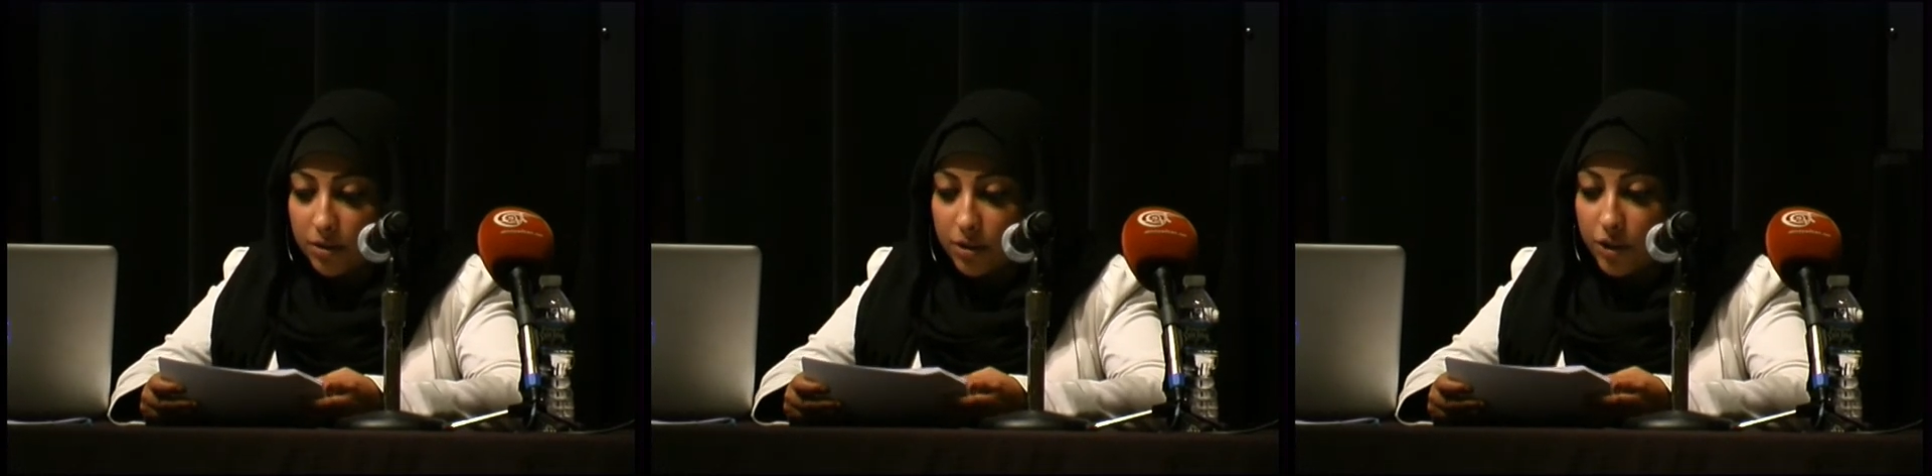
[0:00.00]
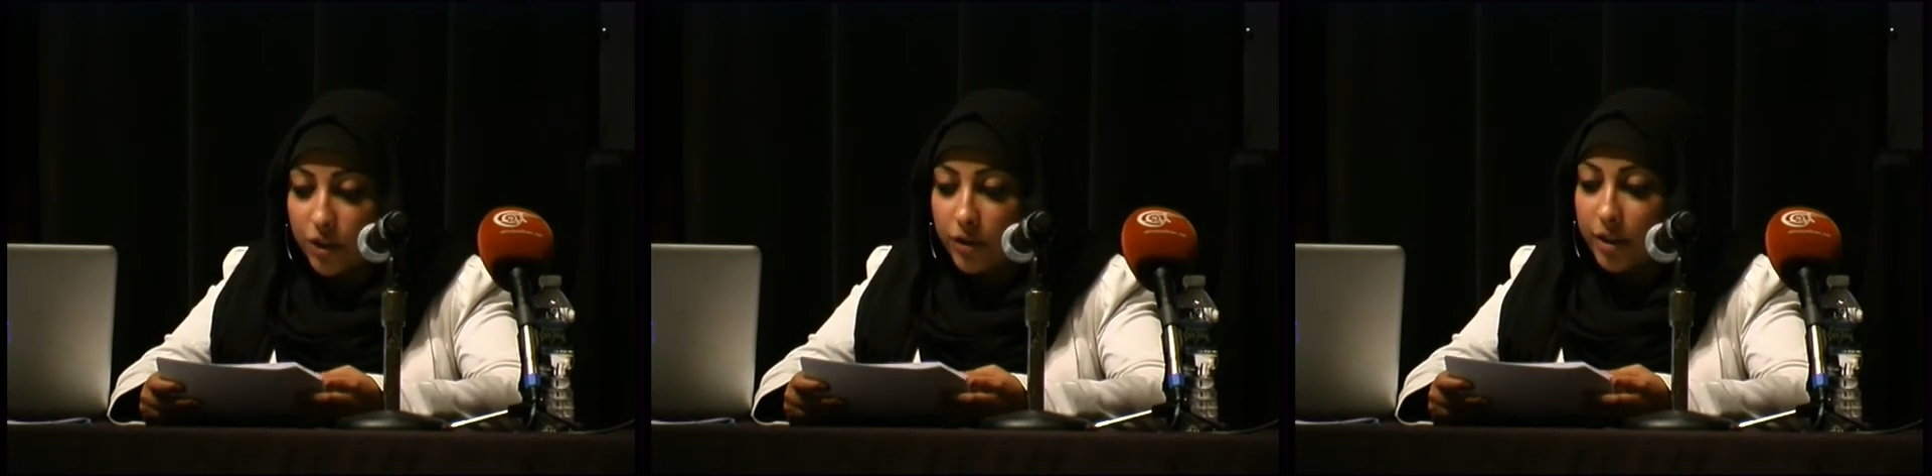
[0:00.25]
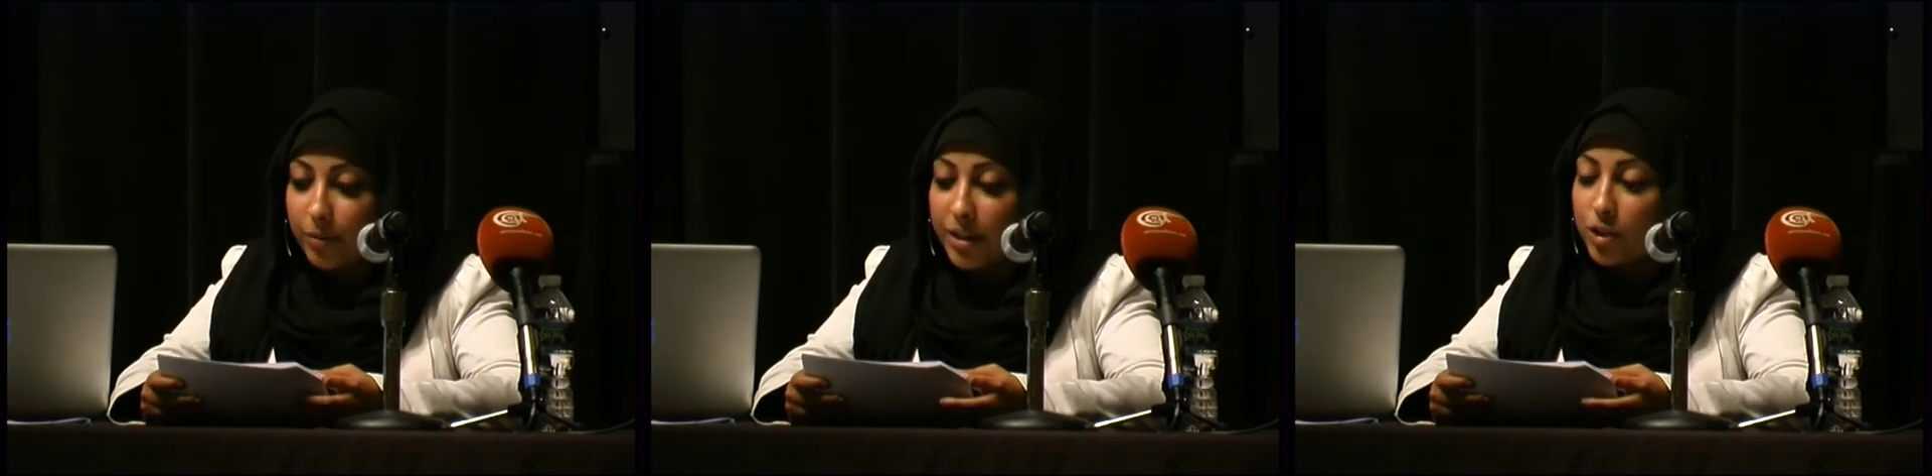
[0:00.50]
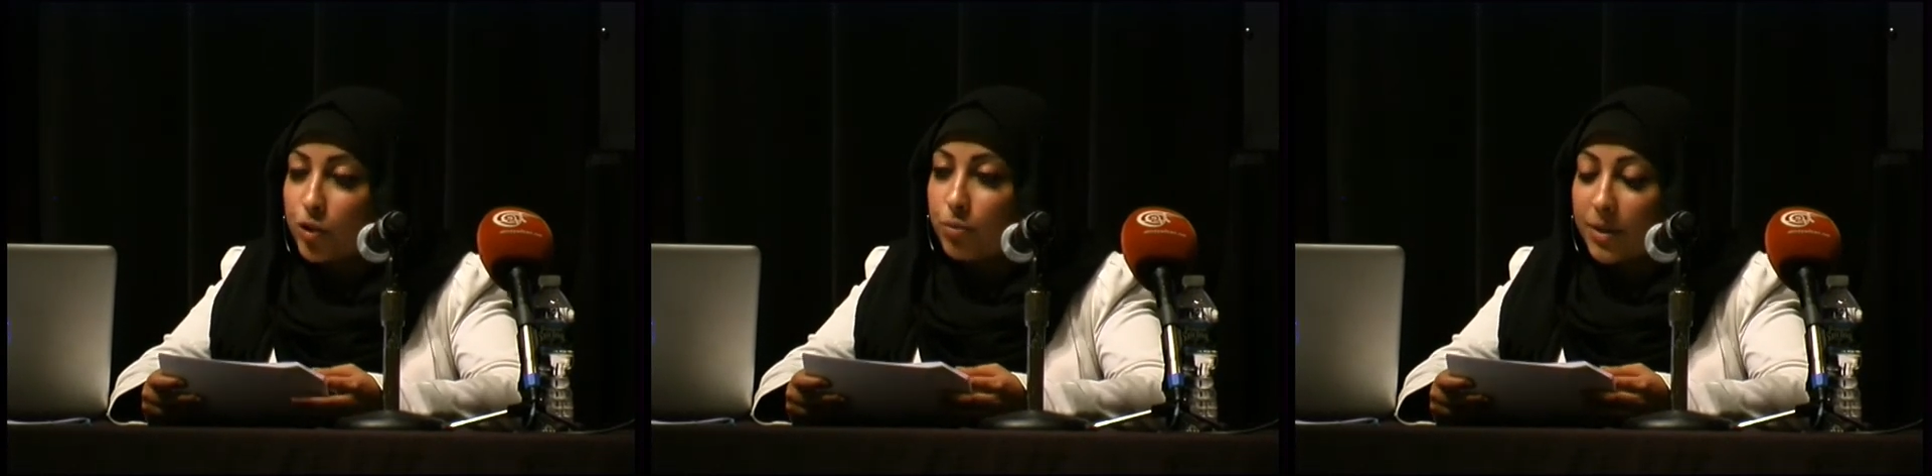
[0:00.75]
During my
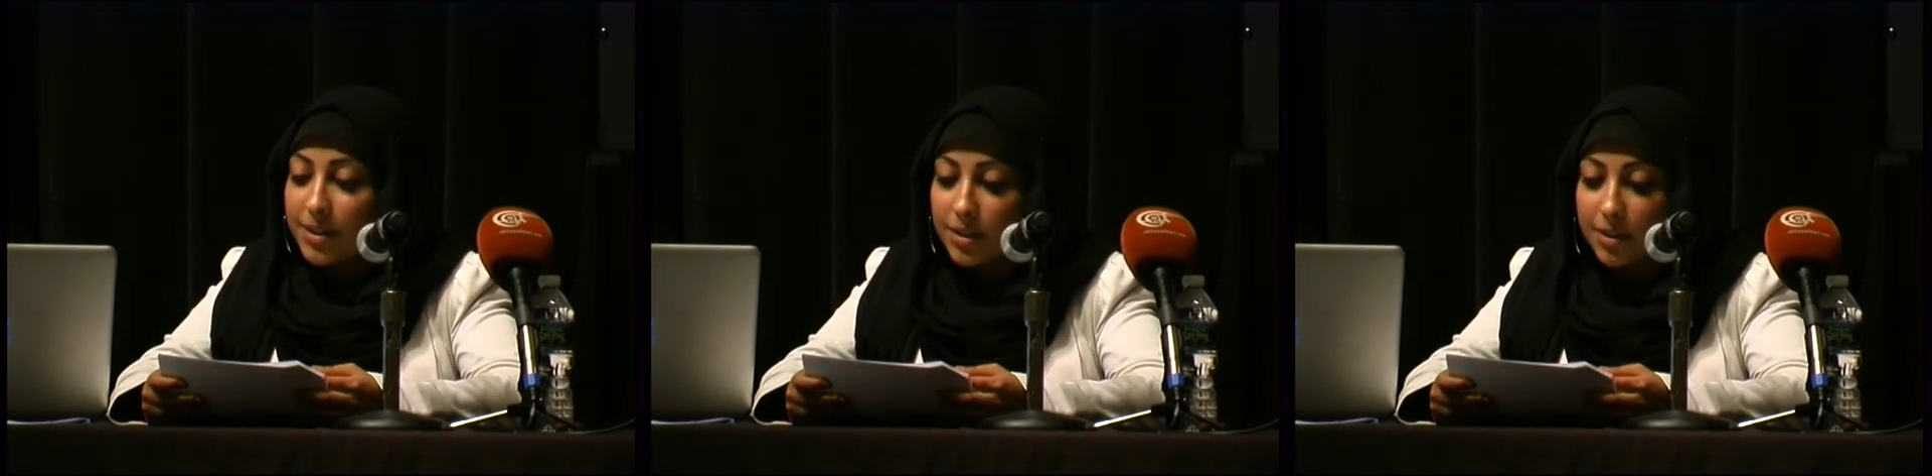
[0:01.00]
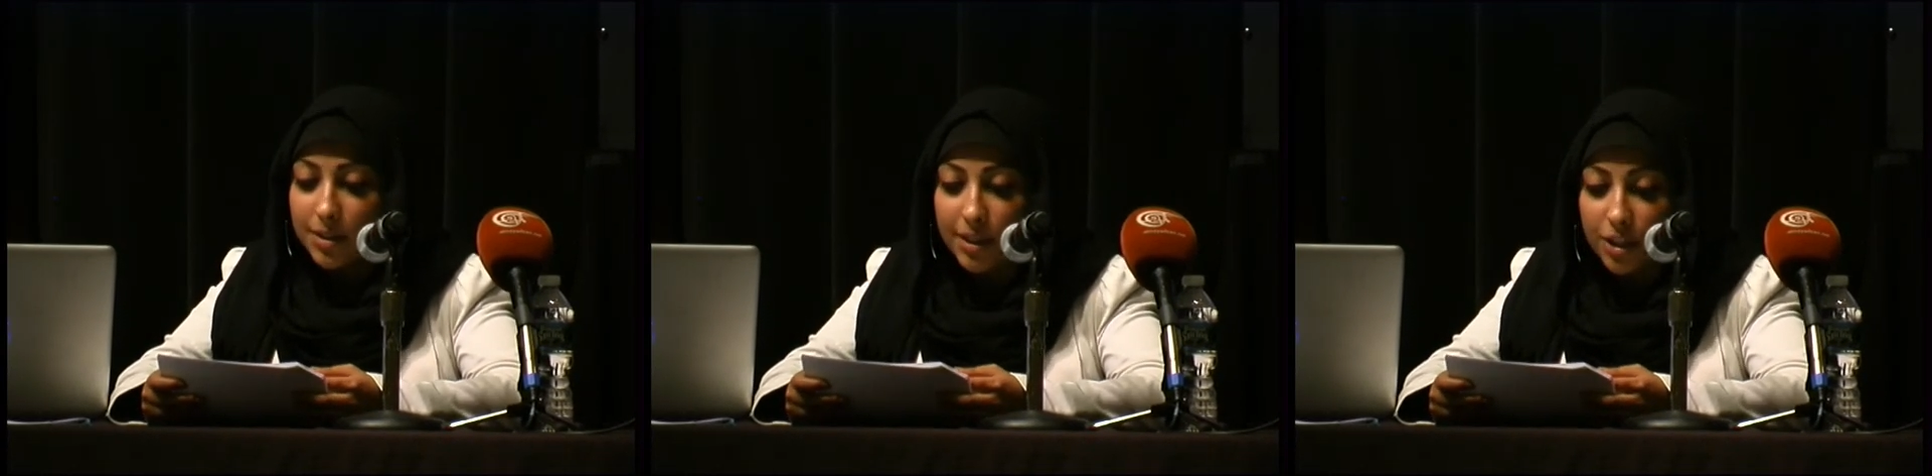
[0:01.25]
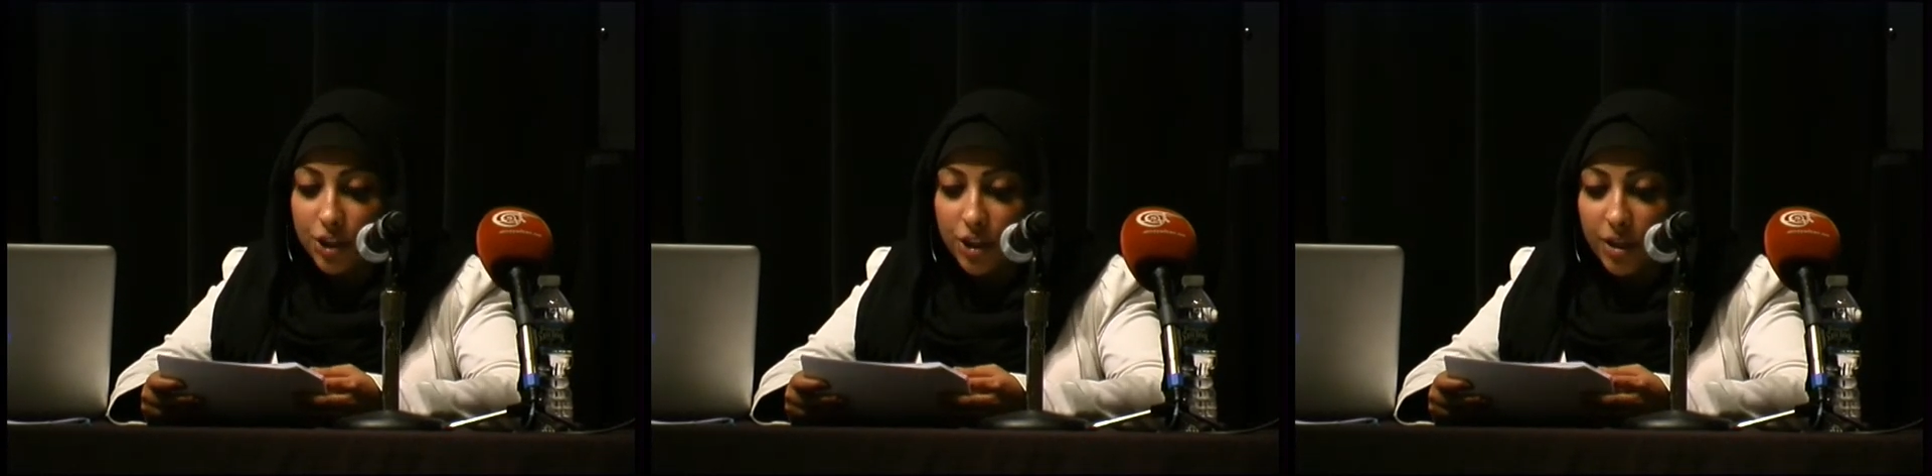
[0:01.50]
2 months in detention,